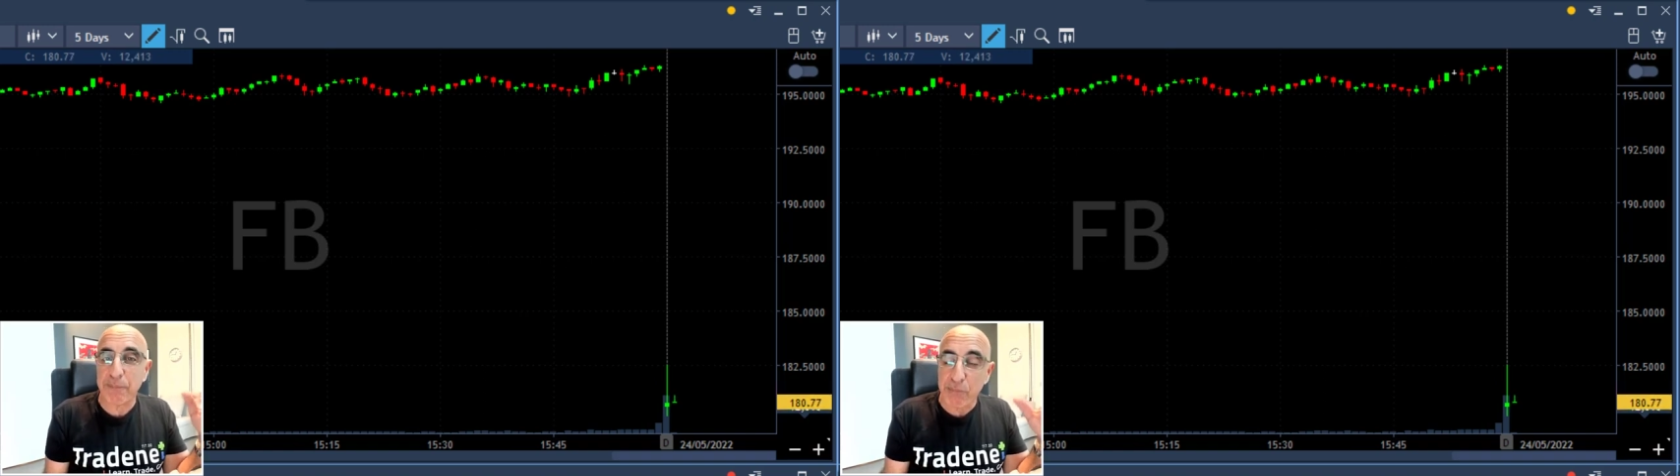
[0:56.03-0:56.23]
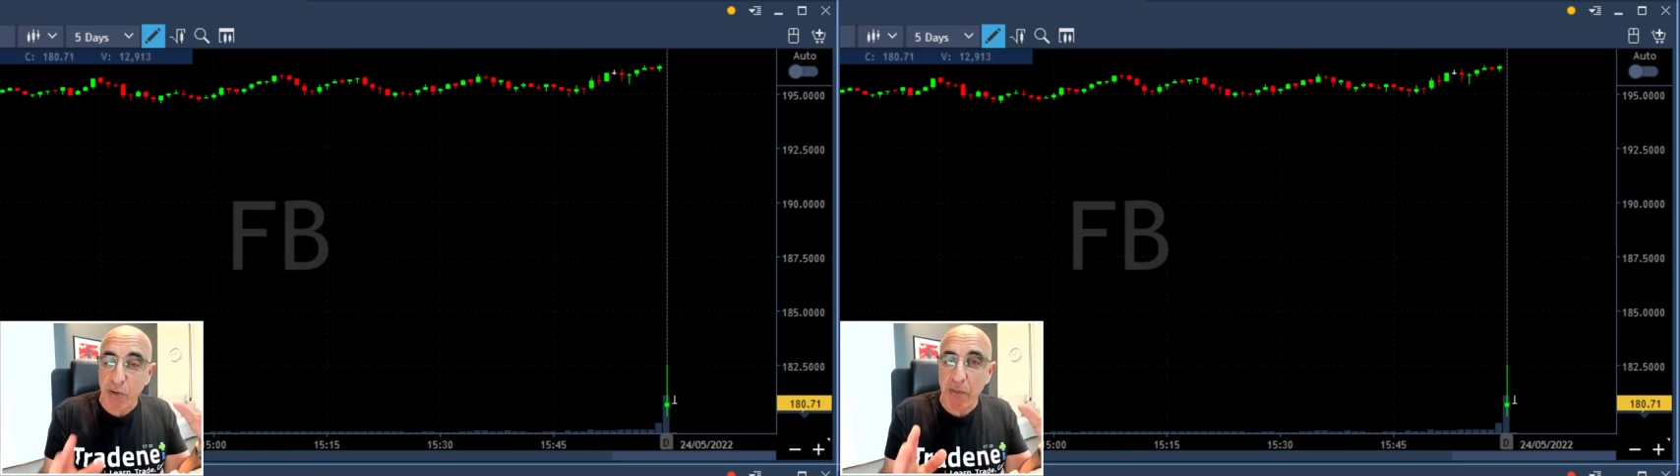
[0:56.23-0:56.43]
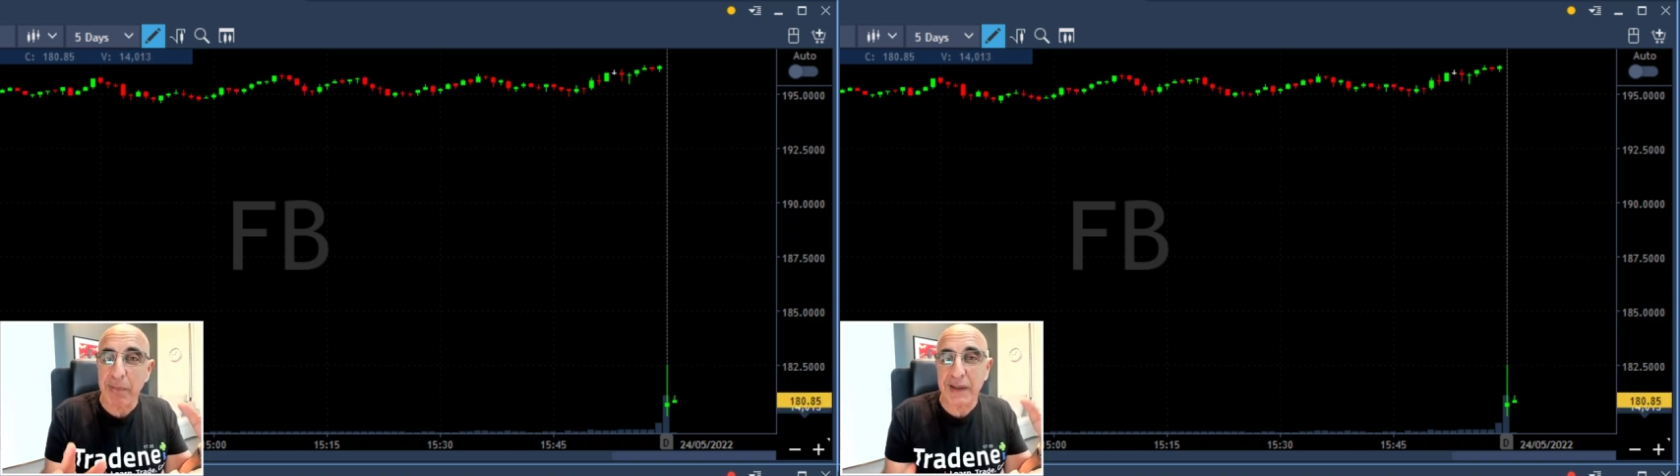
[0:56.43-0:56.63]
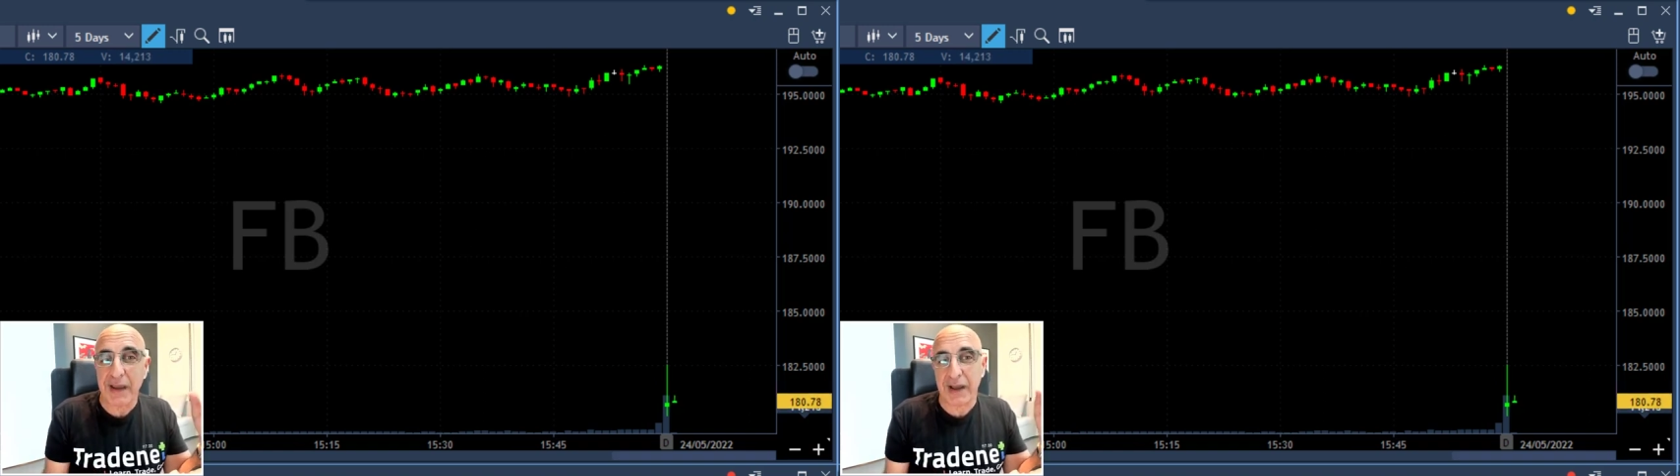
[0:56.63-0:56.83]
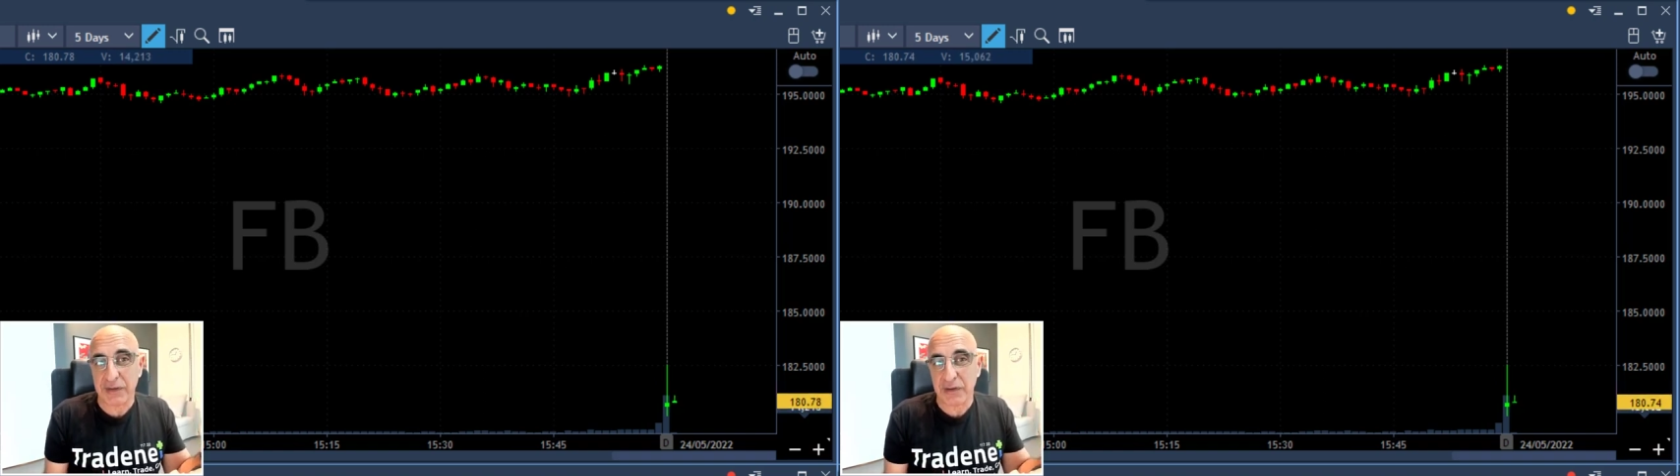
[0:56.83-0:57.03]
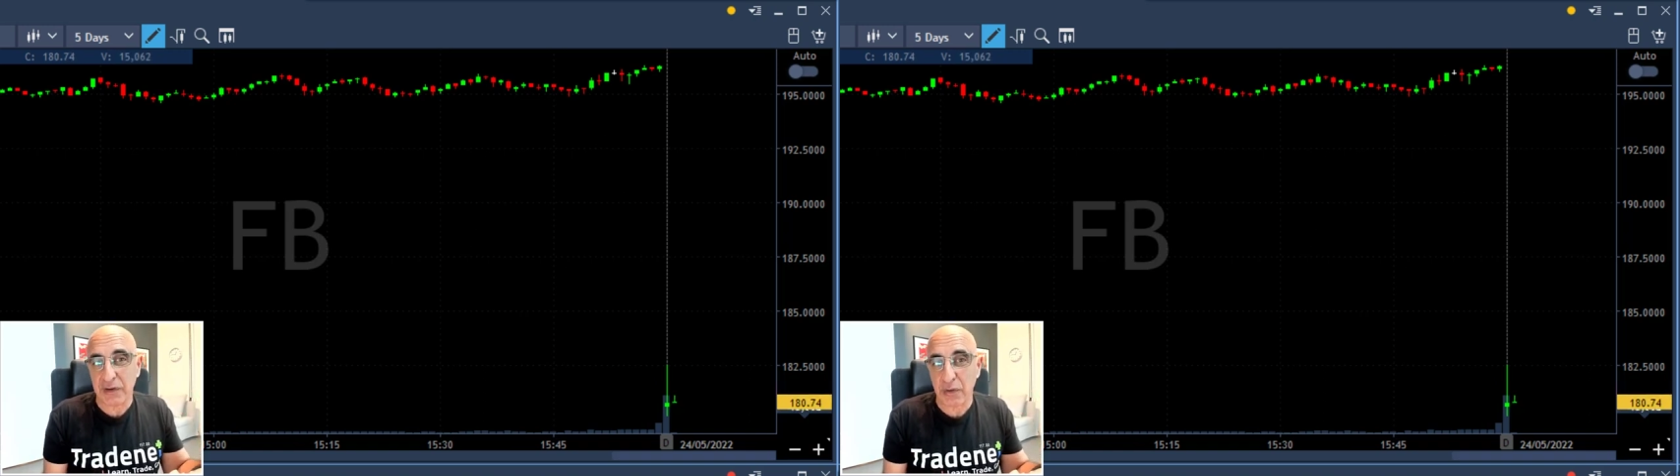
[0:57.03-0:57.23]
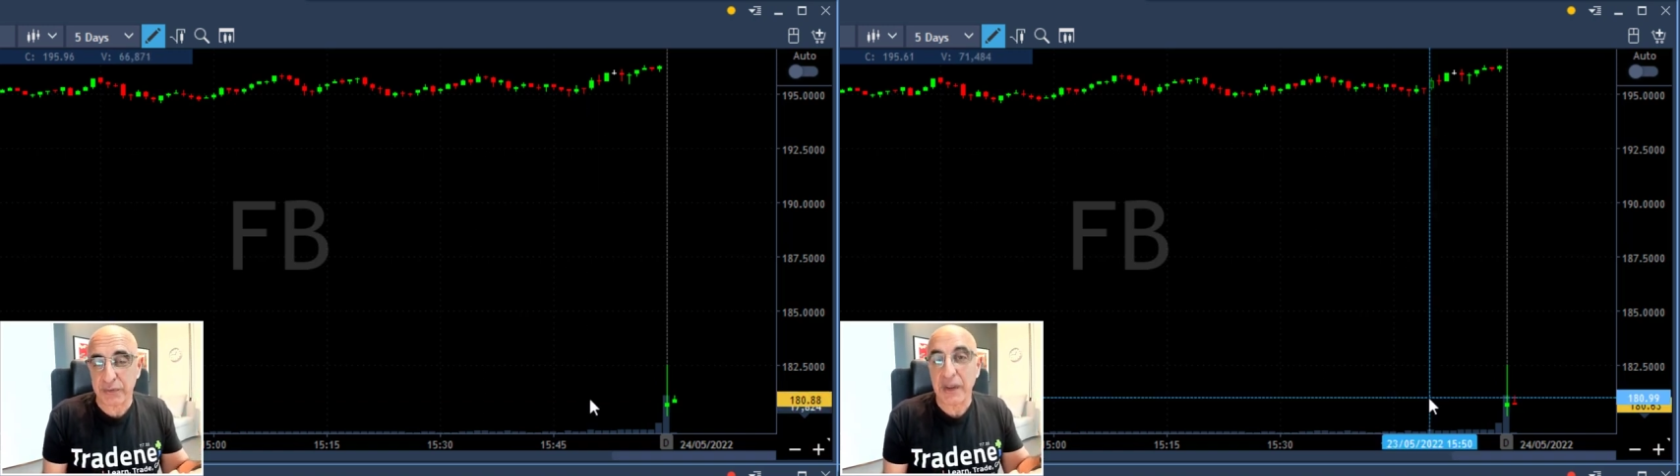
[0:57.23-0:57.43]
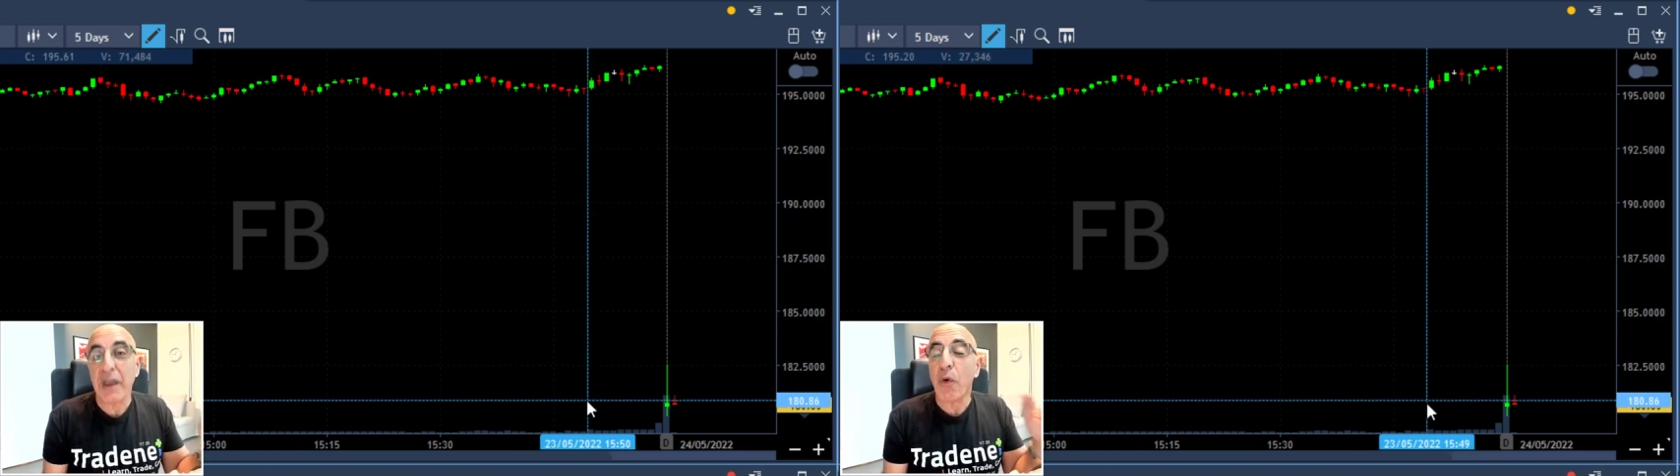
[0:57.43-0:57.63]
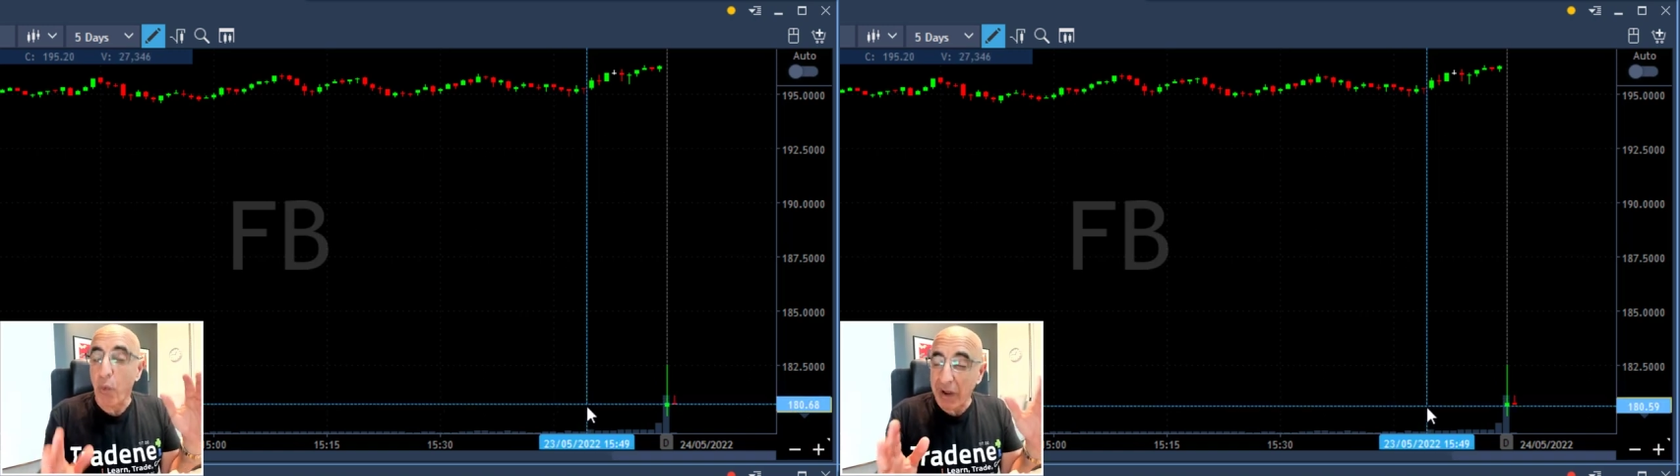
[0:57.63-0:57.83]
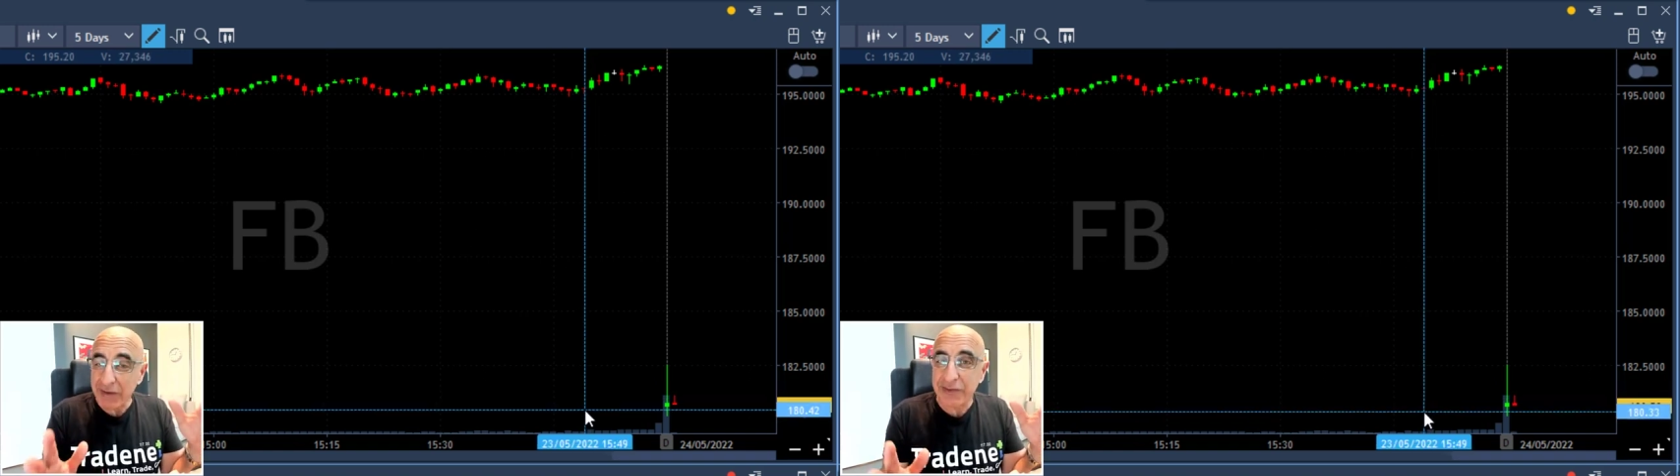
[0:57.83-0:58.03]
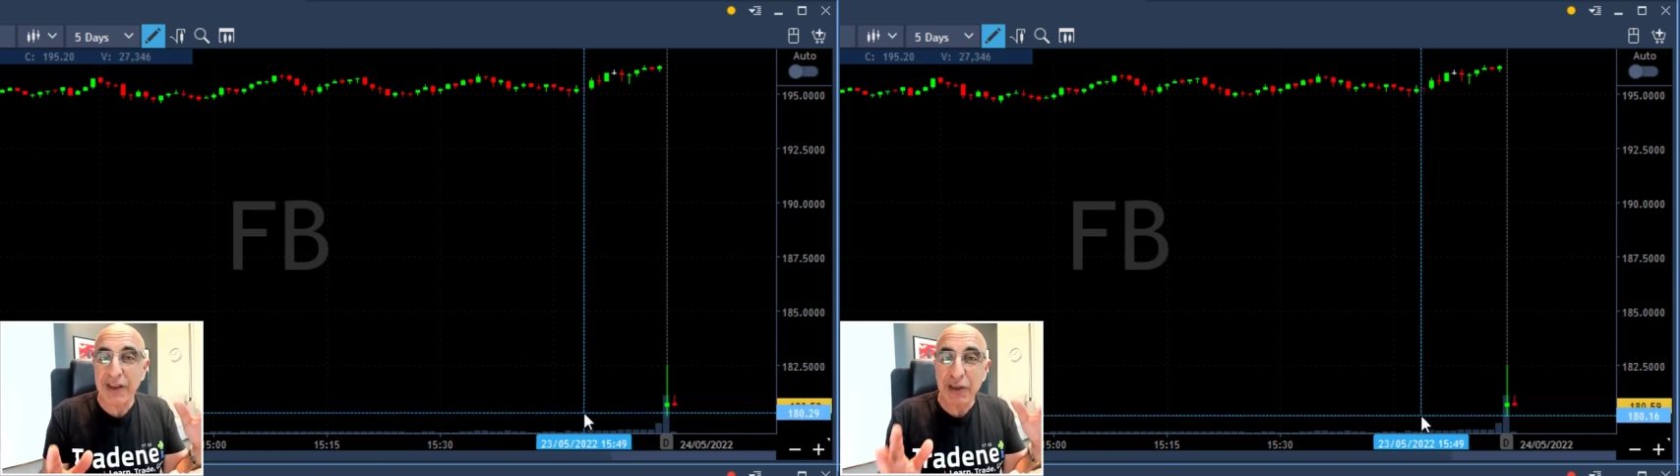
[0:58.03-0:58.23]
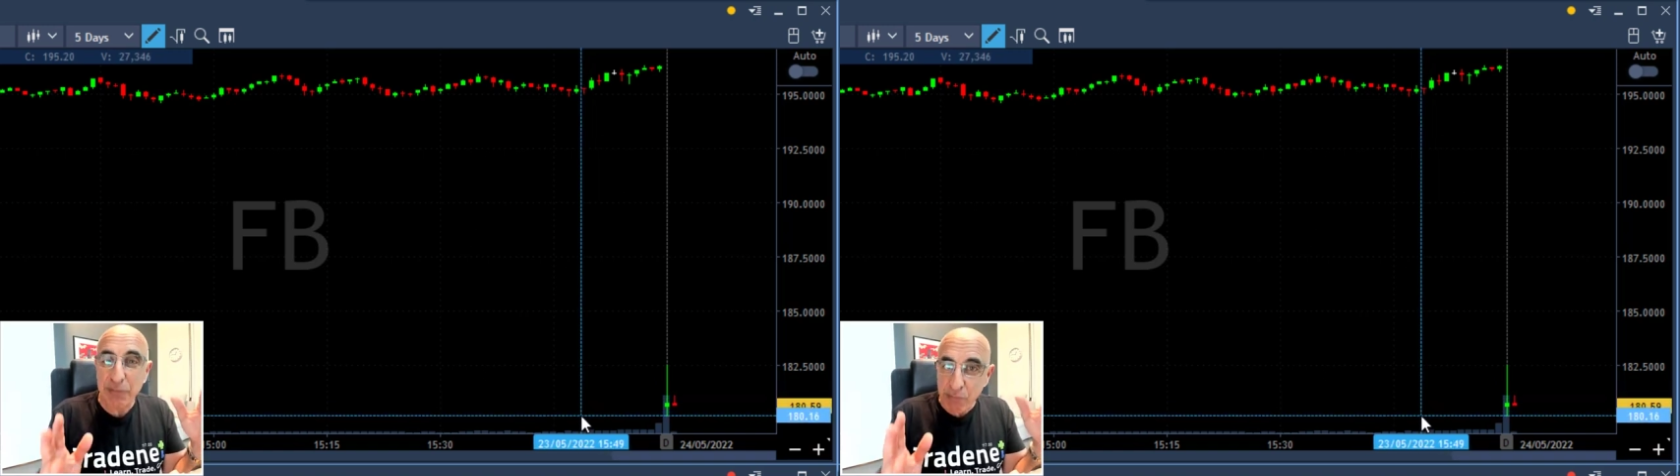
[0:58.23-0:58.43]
probably under the lows once it